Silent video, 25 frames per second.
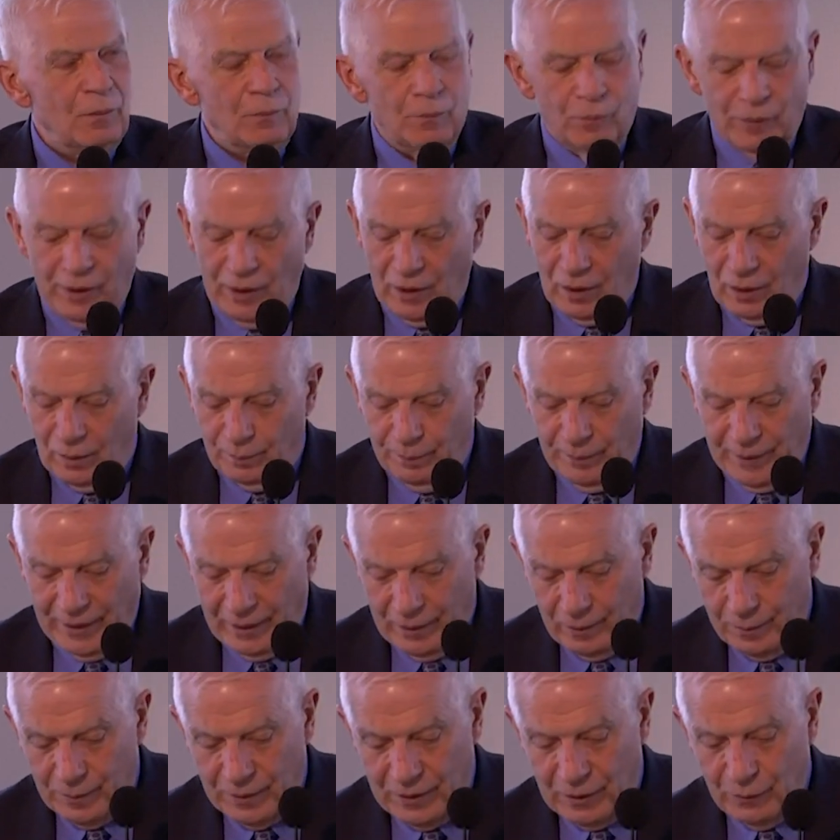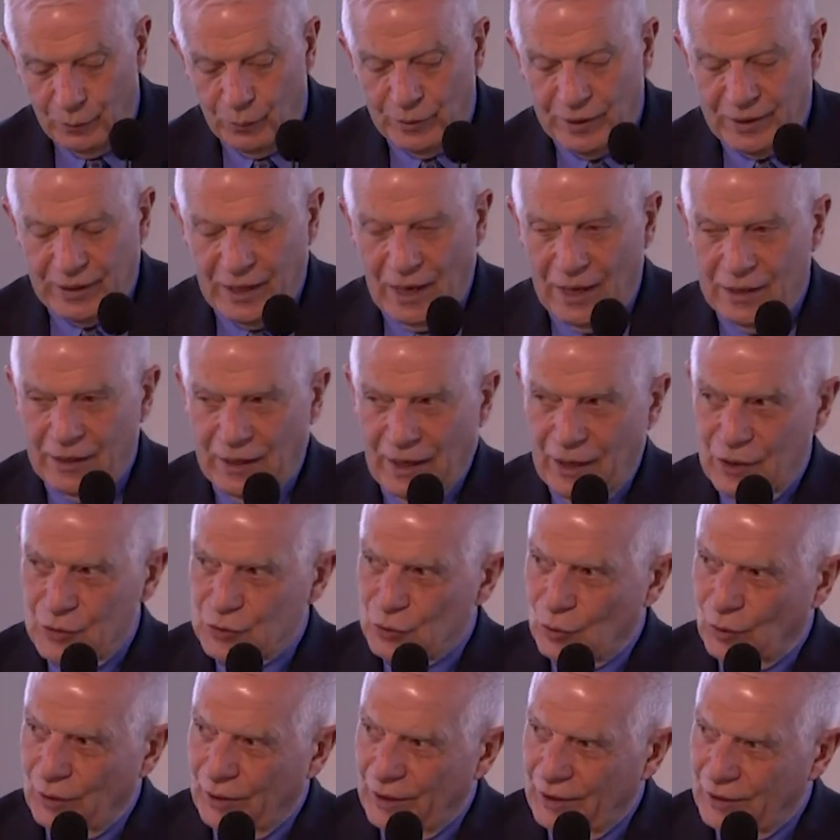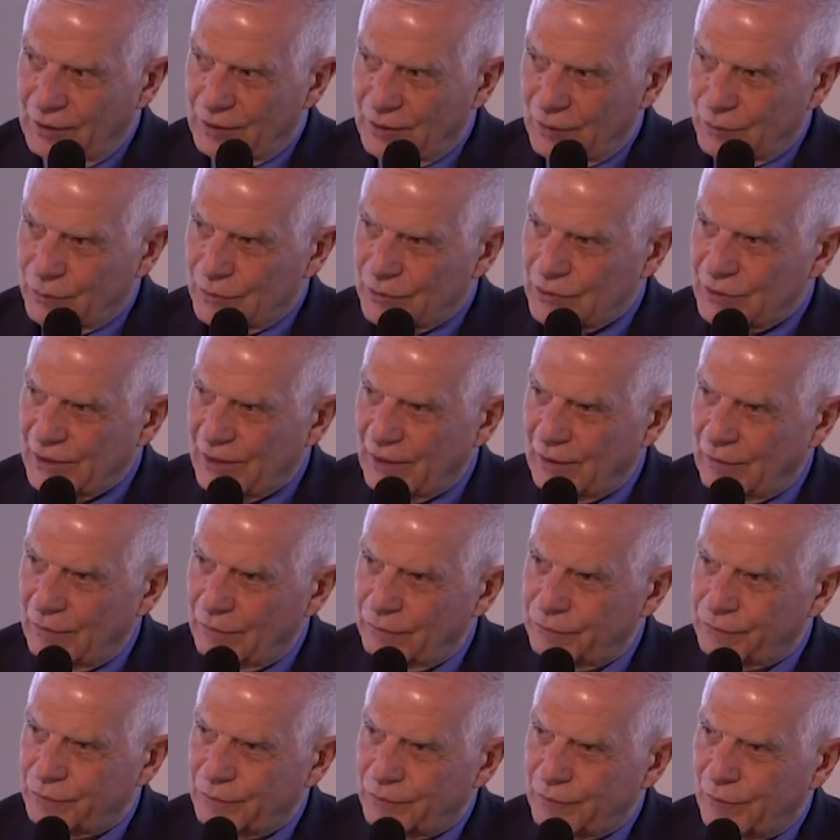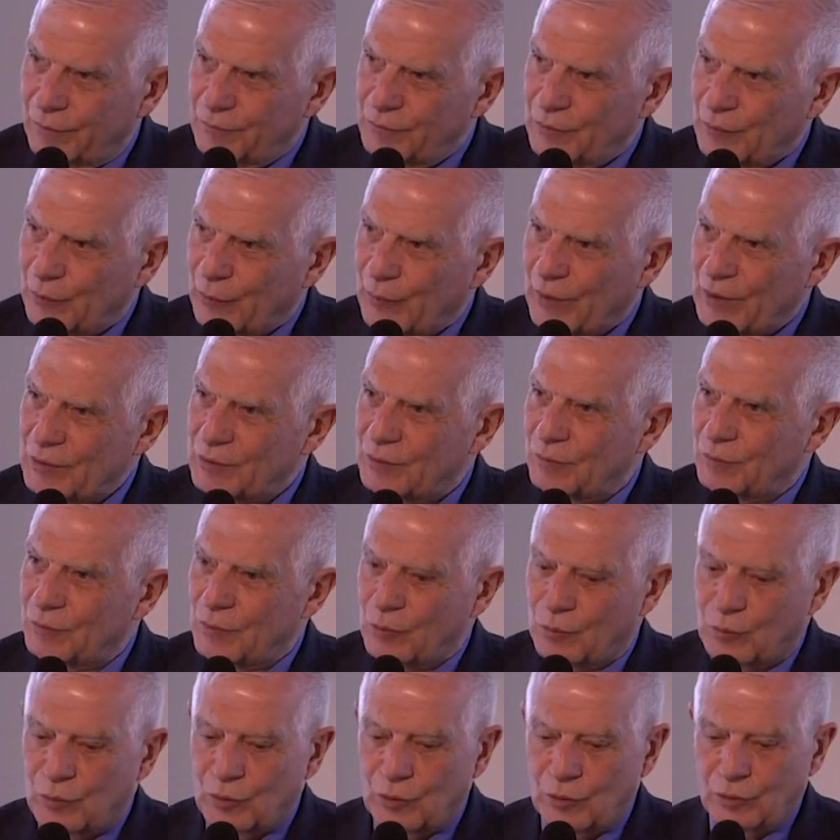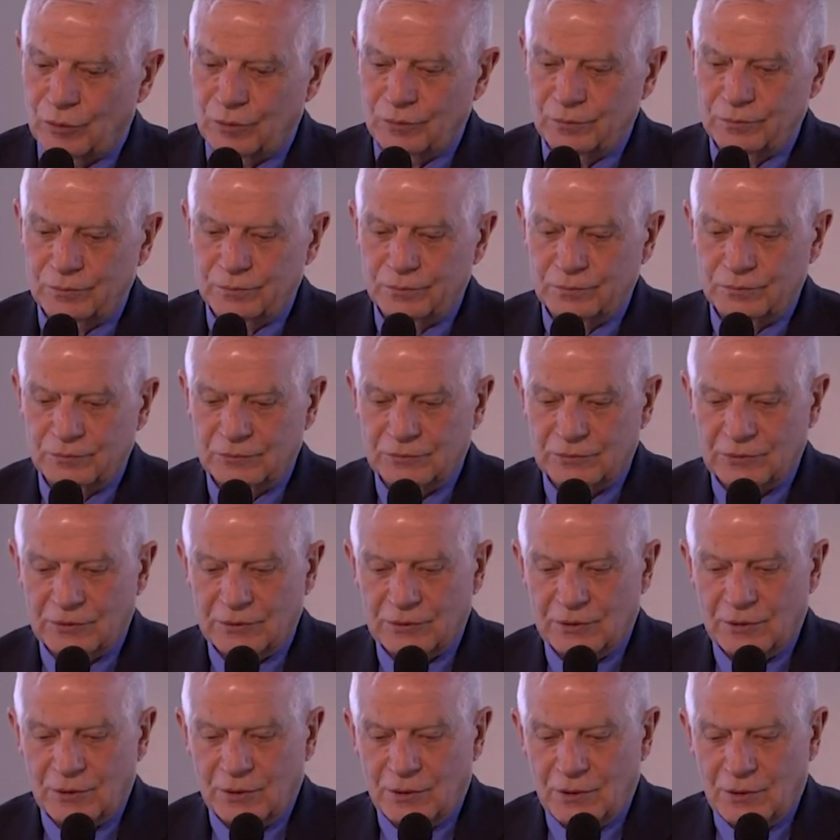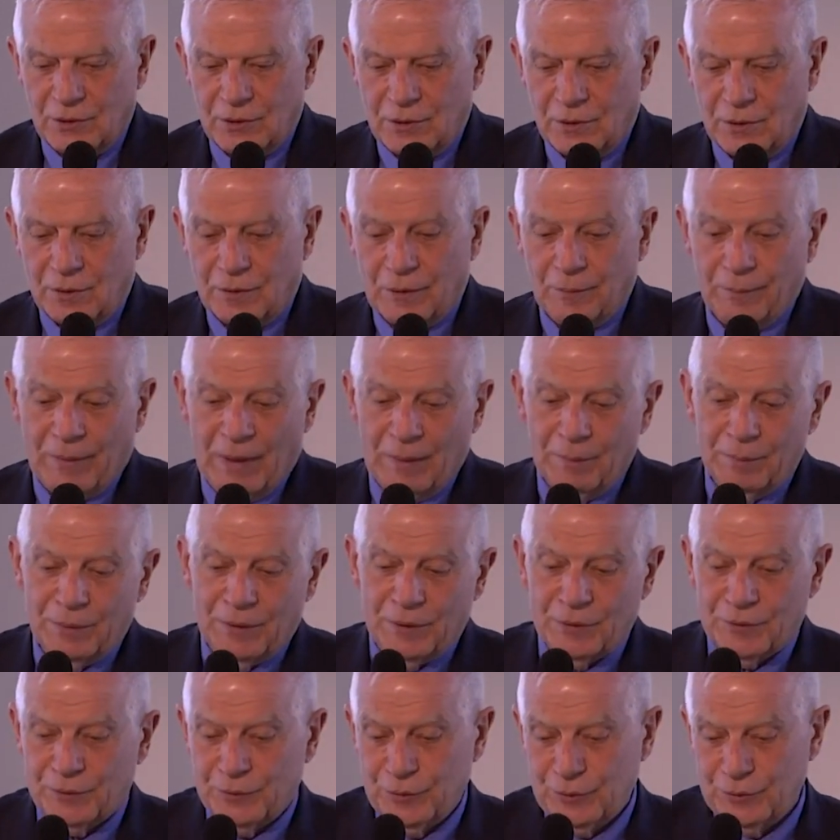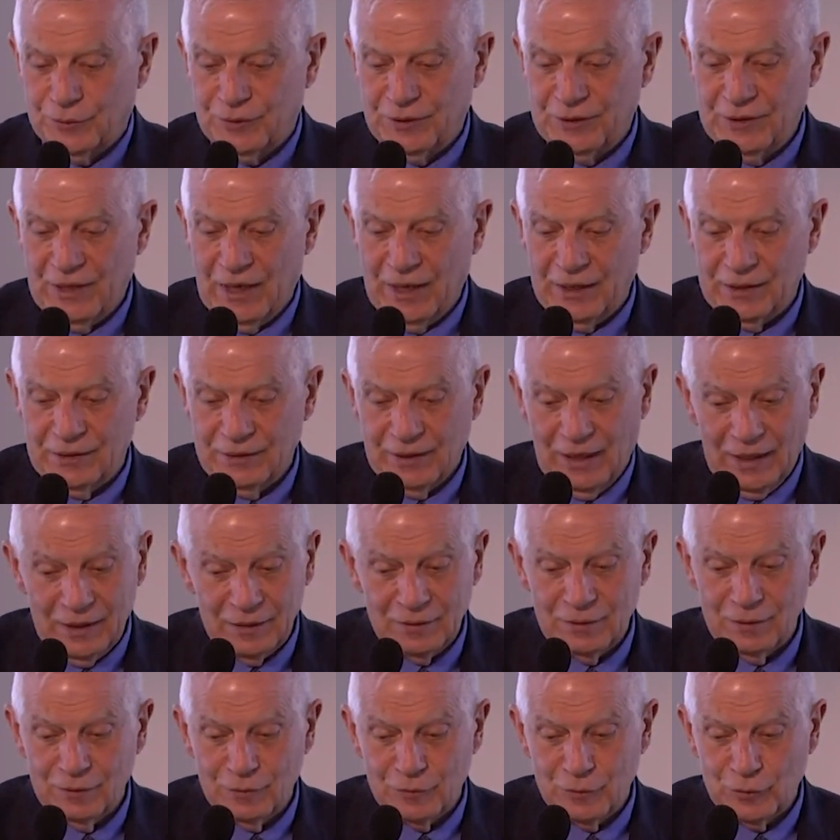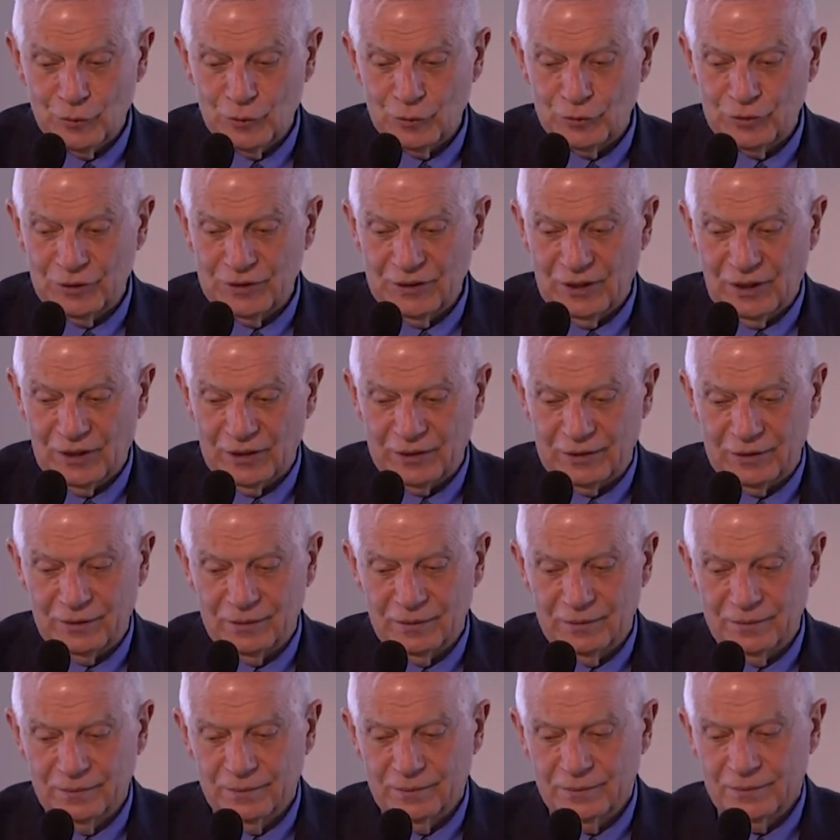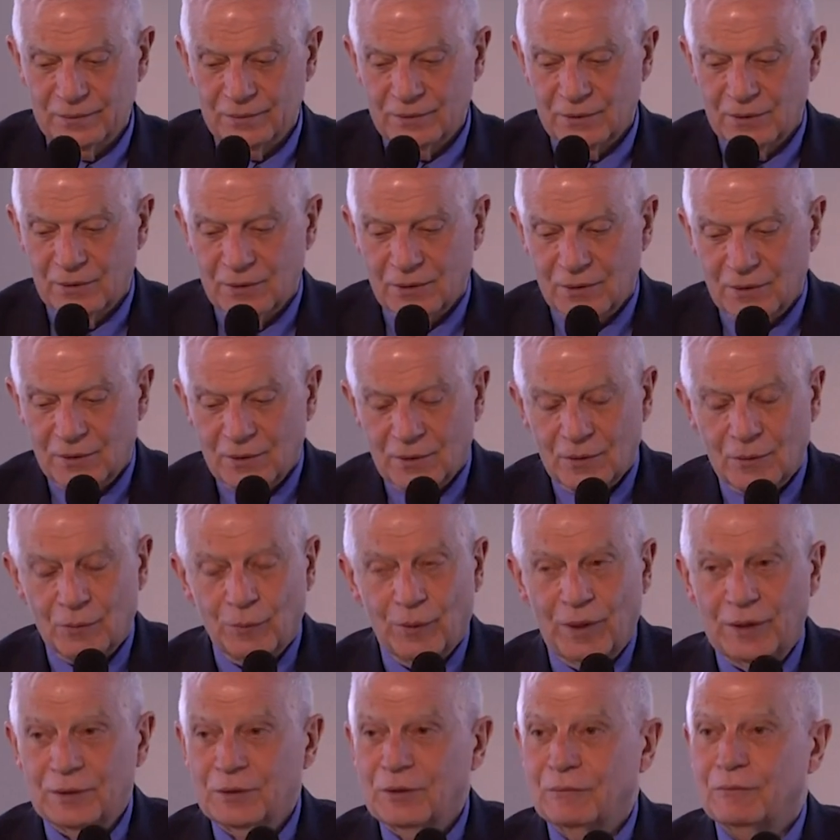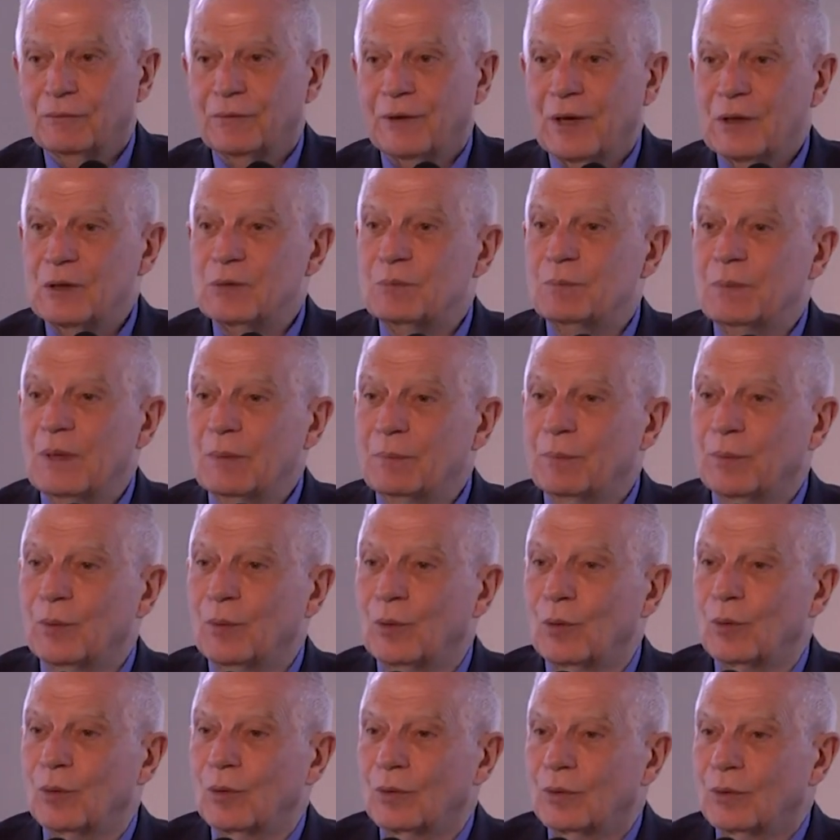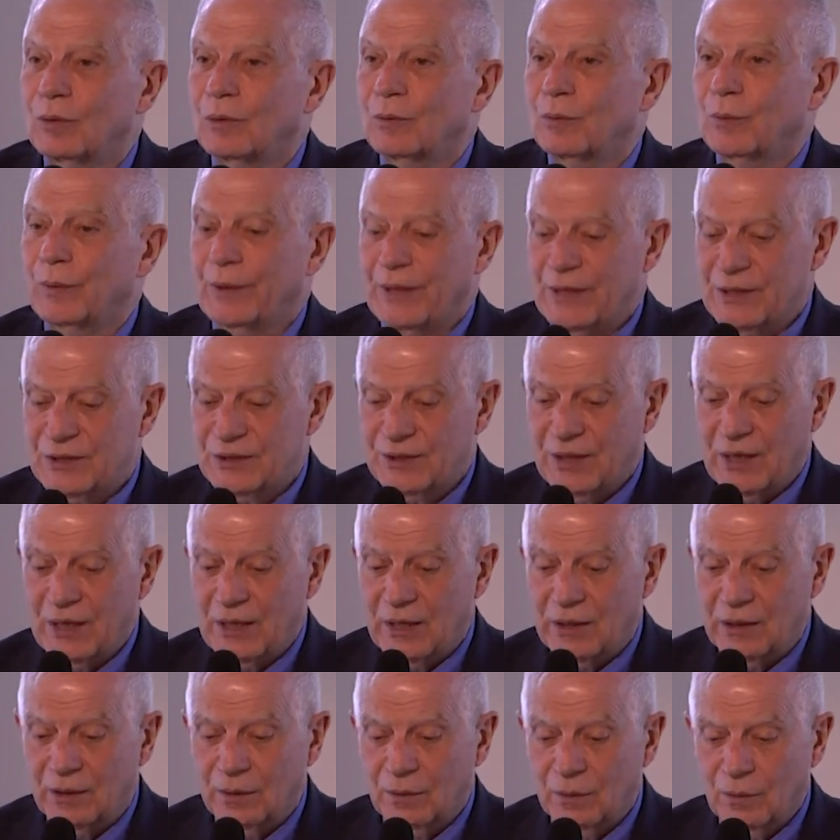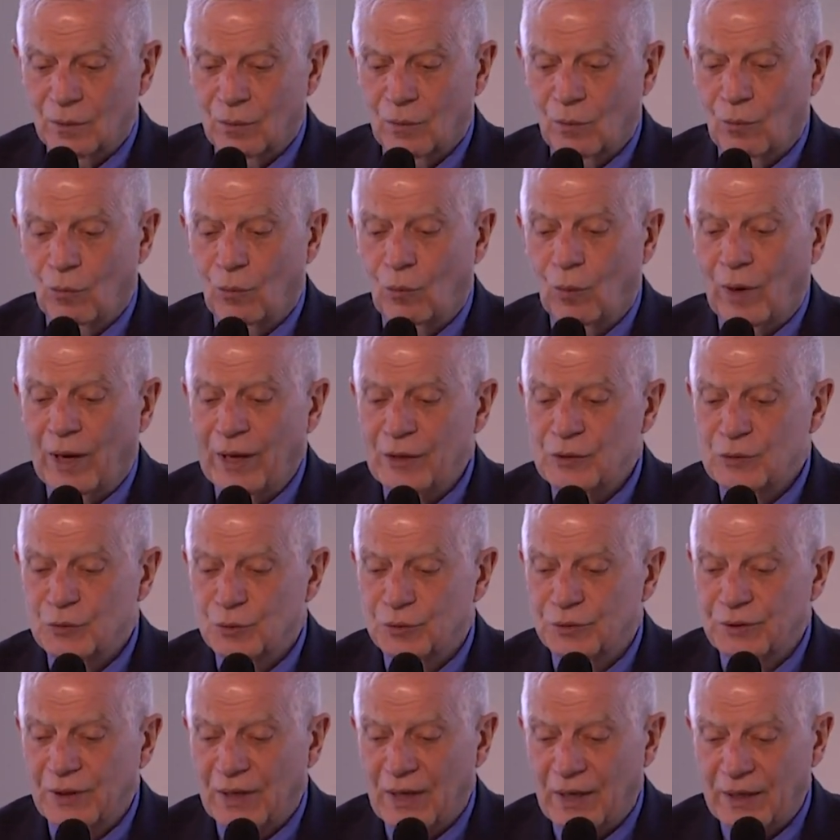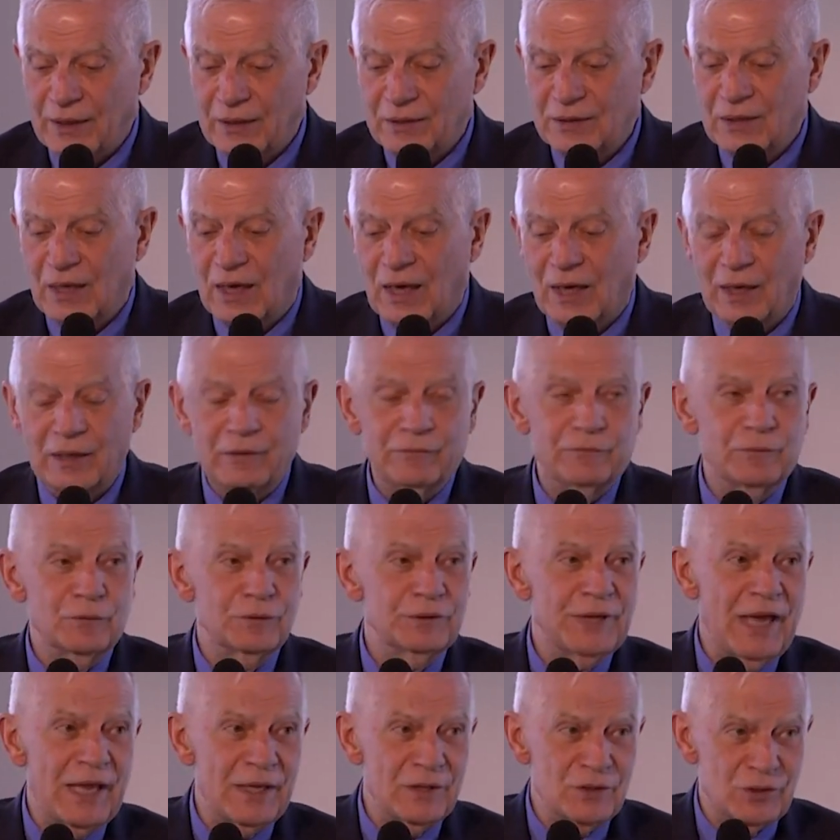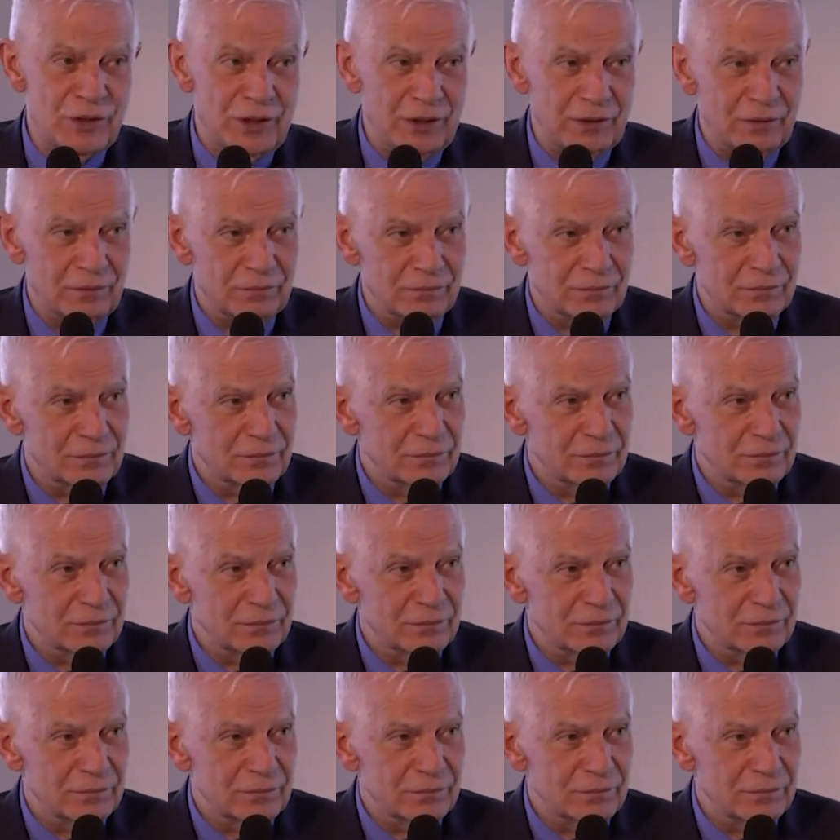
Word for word: Well, maybe we can isolate ourselves from the rest of the world. Remember thirty-nine, nineteen thirty-nine, when the French people were saying, why should I die for dancing?